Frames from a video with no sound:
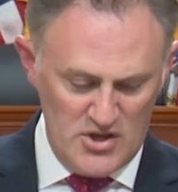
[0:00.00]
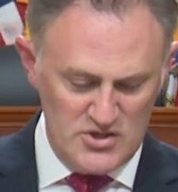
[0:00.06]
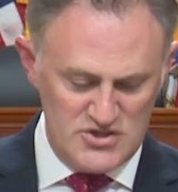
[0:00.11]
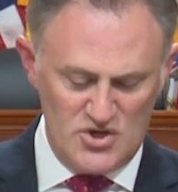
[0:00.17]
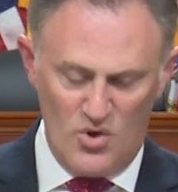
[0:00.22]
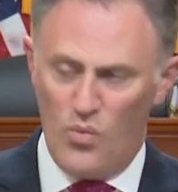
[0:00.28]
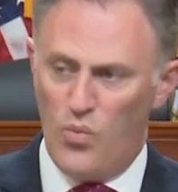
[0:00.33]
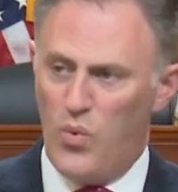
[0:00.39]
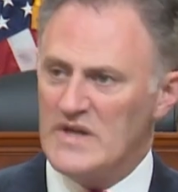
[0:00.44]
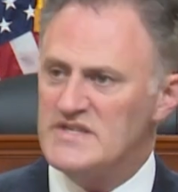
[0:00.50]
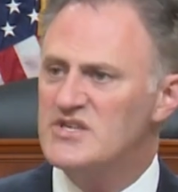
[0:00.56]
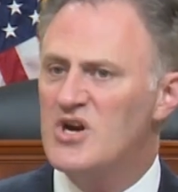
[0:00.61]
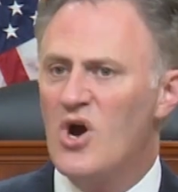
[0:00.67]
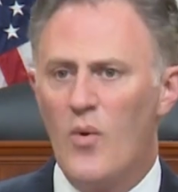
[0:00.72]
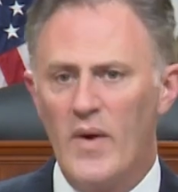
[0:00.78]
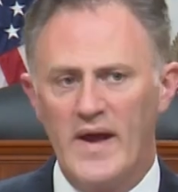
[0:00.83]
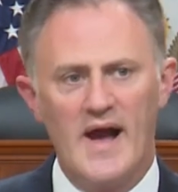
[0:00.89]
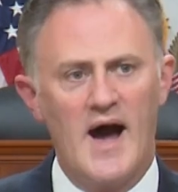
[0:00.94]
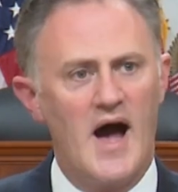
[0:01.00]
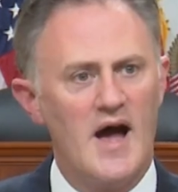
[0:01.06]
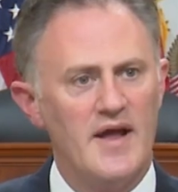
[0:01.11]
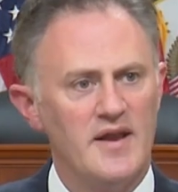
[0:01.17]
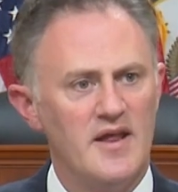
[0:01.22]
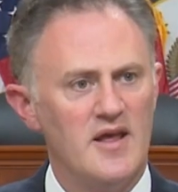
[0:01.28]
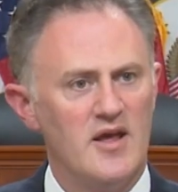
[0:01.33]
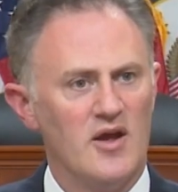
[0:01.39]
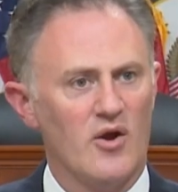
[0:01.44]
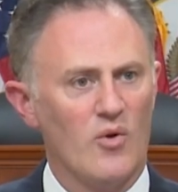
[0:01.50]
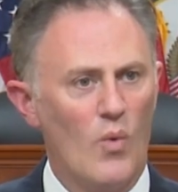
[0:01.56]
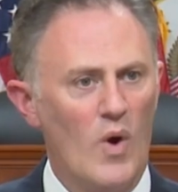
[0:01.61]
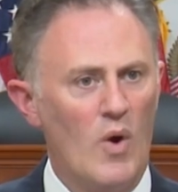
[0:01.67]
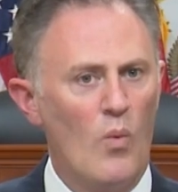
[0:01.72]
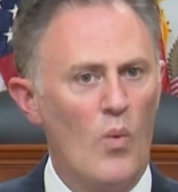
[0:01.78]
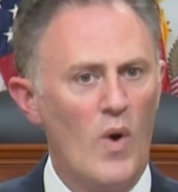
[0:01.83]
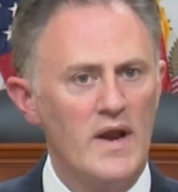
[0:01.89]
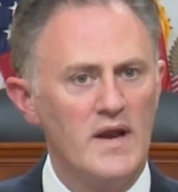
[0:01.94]
So what's going on here?
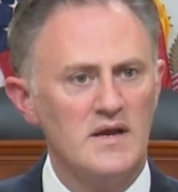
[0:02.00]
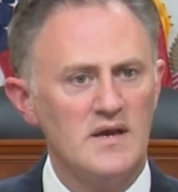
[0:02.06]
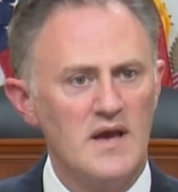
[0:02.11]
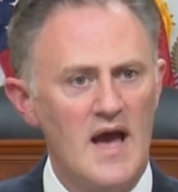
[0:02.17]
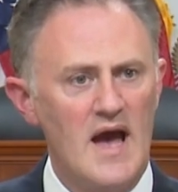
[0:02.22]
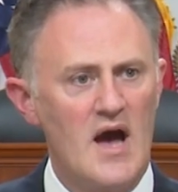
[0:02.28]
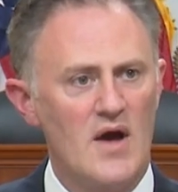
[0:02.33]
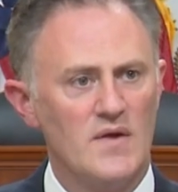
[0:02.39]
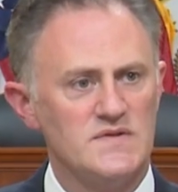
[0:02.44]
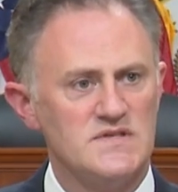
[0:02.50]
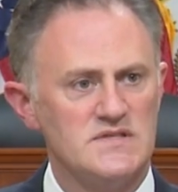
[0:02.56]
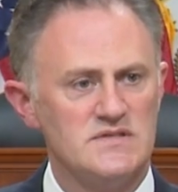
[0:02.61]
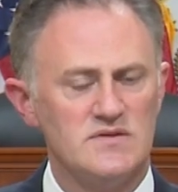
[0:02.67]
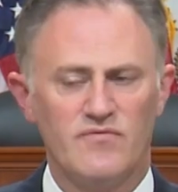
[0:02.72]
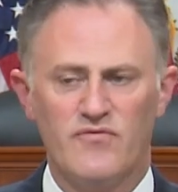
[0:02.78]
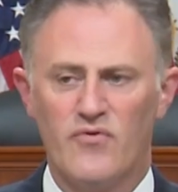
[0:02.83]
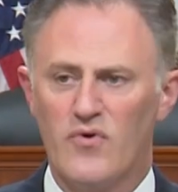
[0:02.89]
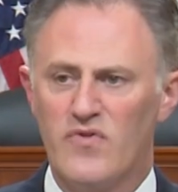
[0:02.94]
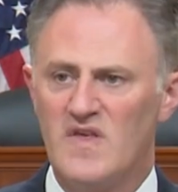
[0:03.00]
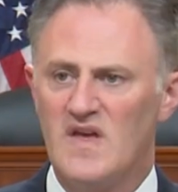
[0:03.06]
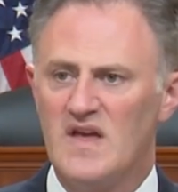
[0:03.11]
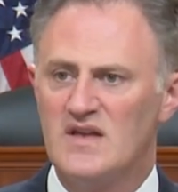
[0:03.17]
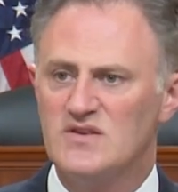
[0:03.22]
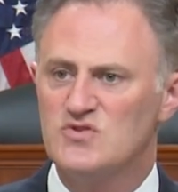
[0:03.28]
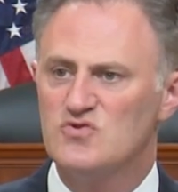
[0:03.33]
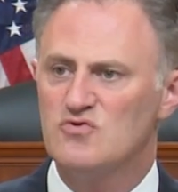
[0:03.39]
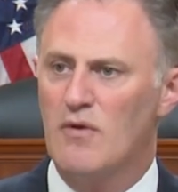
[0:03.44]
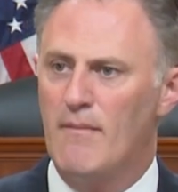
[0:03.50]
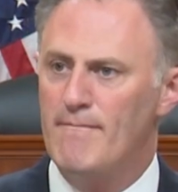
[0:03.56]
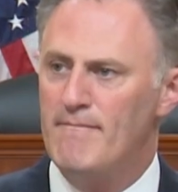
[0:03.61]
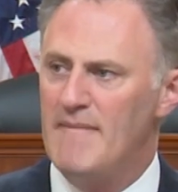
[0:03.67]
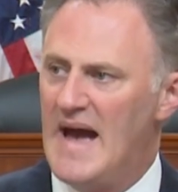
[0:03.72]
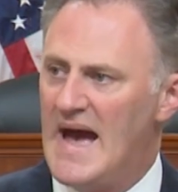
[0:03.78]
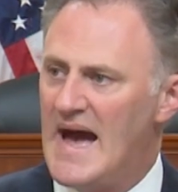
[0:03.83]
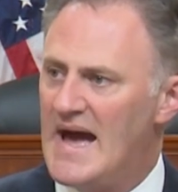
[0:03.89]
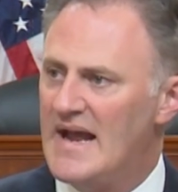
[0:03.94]
What accounts for these
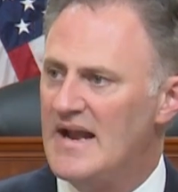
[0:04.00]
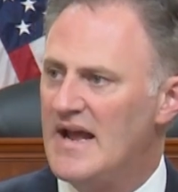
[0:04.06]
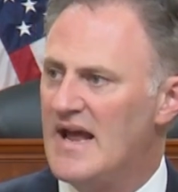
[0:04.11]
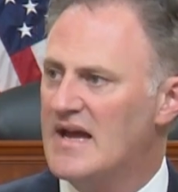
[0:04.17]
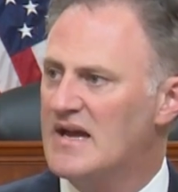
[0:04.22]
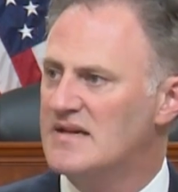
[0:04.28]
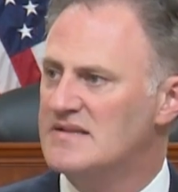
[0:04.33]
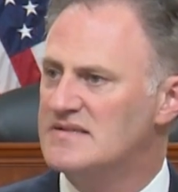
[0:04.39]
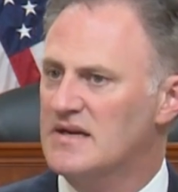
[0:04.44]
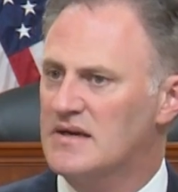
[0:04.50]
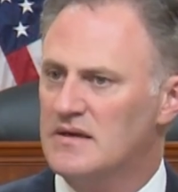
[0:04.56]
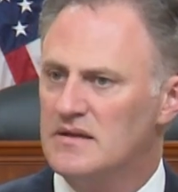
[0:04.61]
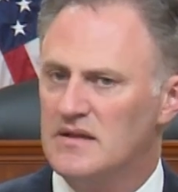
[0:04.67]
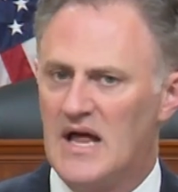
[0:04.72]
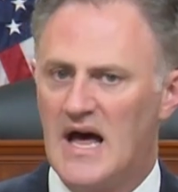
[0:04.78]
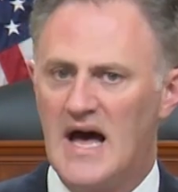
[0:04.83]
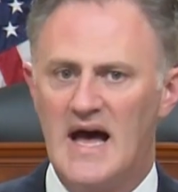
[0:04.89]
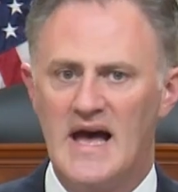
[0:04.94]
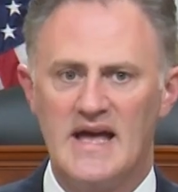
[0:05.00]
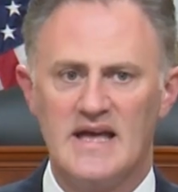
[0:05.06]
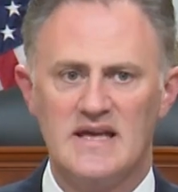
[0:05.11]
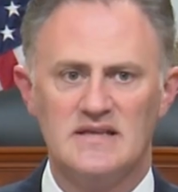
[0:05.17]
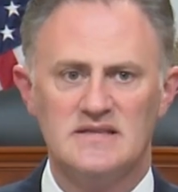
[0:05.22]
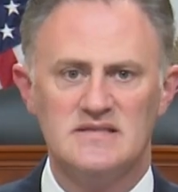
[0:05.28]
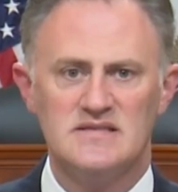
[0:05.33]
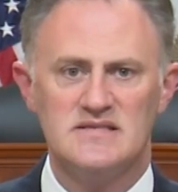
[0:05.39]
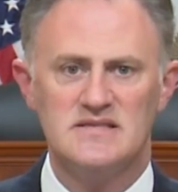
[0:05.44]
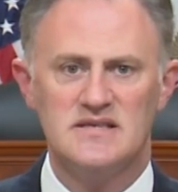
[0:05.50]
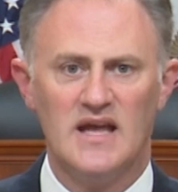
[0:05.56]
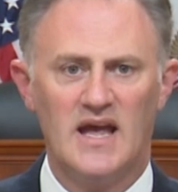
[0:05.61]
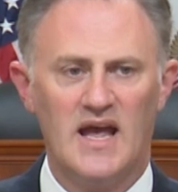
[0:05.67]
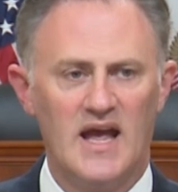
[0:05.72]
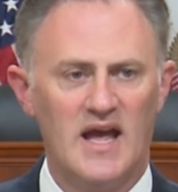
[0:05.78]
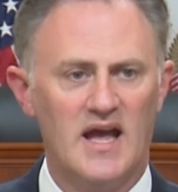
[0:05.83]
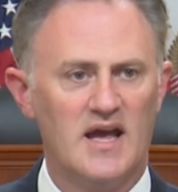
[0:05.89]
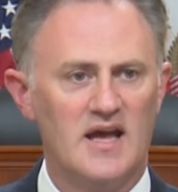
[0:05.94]
dramatic declines
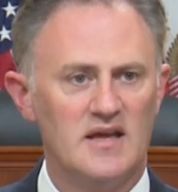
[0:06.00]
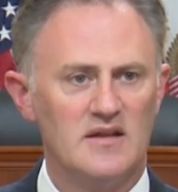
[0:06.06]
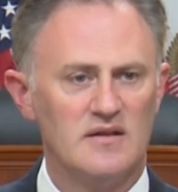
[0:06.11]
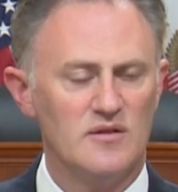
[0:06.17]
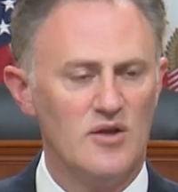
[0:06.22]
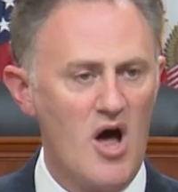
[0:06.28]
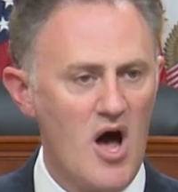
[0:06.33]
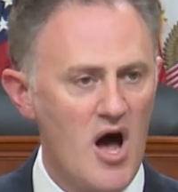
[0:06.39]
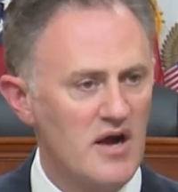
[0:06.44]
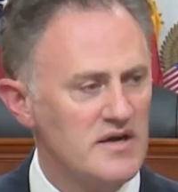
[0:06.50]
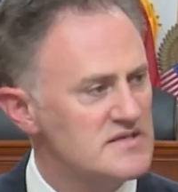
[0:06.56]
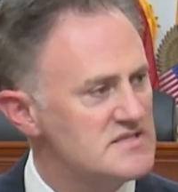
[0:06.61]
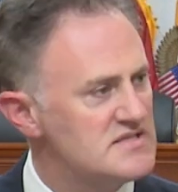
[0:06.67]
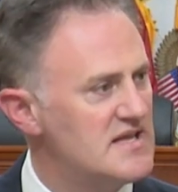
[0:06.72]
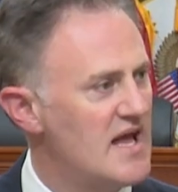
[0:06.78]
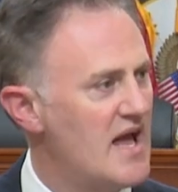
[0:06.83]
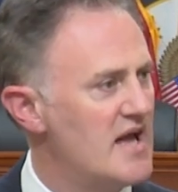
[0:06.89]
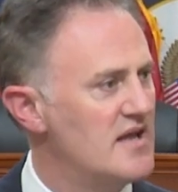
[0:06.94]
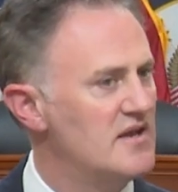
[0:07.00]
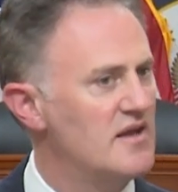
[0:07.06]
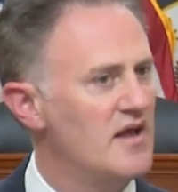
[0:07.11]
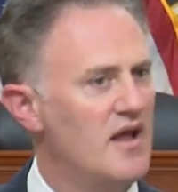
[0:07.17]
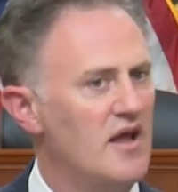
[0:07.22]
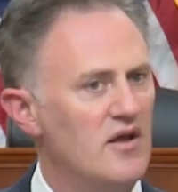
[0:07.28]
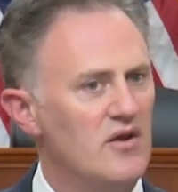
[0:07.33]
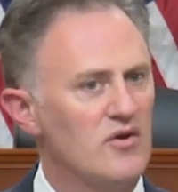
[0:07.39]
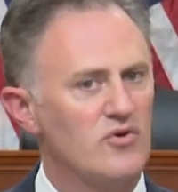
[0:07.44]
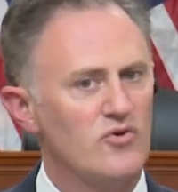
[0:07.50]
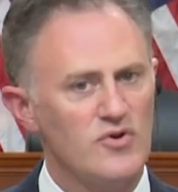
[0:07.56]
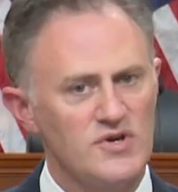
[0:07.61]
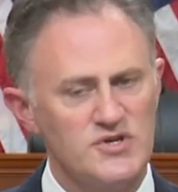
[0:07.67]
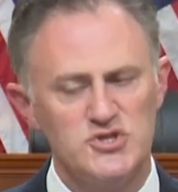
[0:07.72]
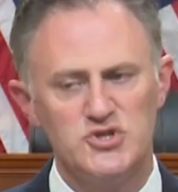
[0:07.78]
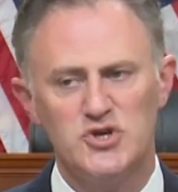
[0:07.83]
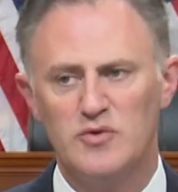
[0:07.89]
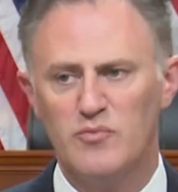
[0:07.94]
in longstanding
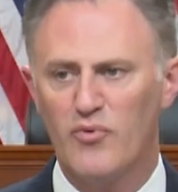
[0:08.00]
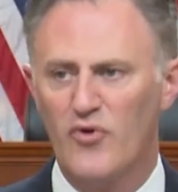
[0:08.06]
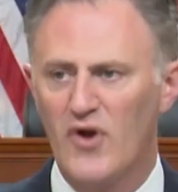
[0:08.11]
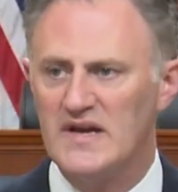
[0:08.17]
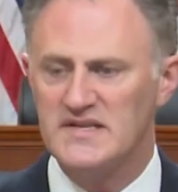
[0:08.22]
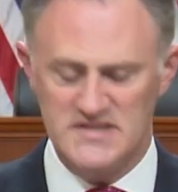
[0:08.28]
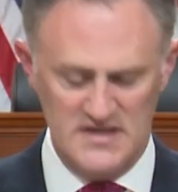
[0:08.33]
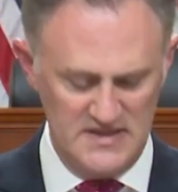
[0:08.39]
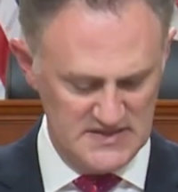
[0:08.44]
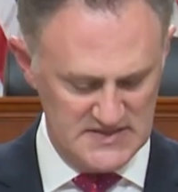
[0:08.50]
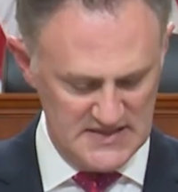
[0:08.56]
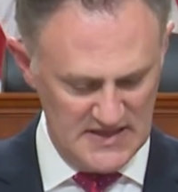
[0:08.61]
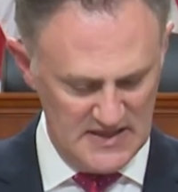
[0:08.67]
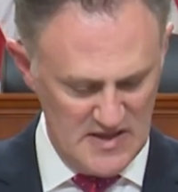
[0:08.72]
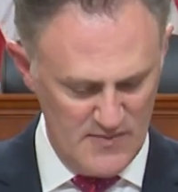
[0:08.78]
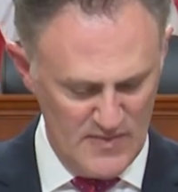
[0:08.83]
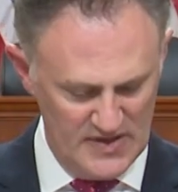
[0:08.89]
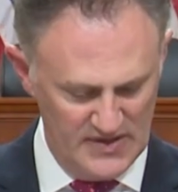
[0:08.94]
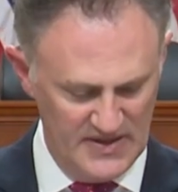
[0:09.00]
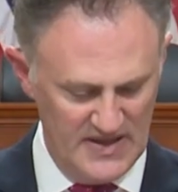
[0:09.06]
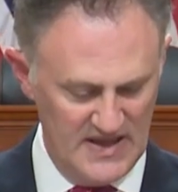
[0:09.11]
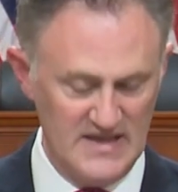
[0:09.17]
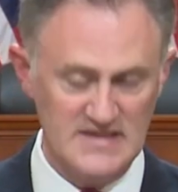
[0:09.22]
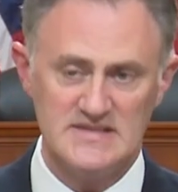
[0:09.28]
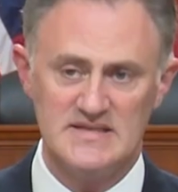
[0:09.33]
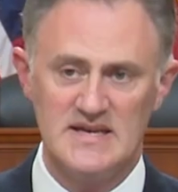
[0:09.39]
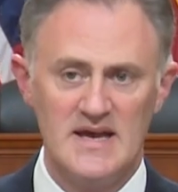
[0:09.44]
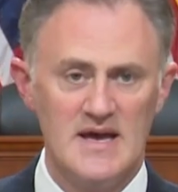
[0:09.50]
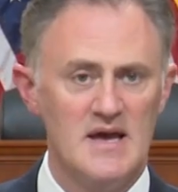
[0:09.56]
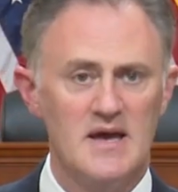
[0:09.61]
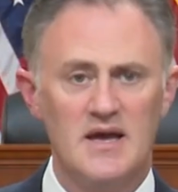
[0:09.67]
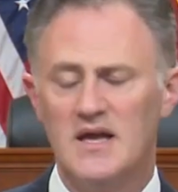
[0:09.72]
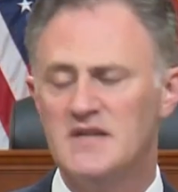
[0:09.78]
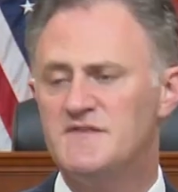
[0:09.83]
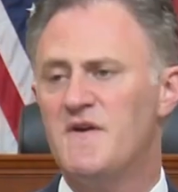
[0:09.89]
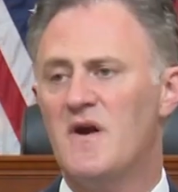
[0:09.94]
Christian presence in the Middle East?
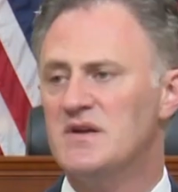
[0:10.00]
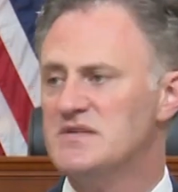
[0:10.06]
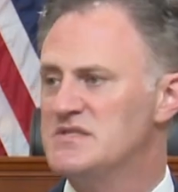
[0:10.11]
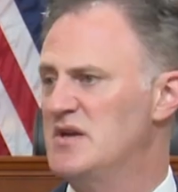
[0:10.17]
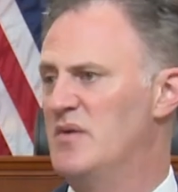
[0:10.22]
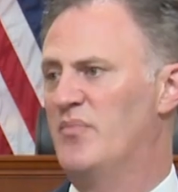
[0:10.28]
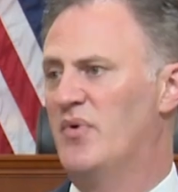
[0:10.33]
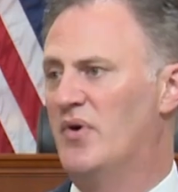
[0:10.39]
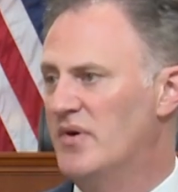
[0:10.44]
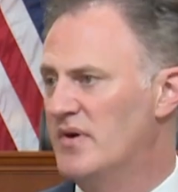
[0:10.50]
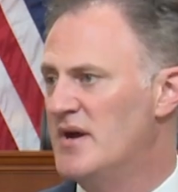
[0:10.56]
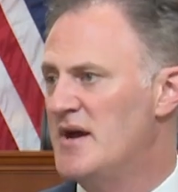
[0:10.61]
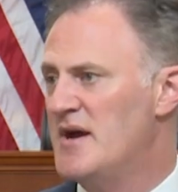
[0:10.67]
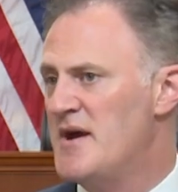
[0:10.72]
It's very simple.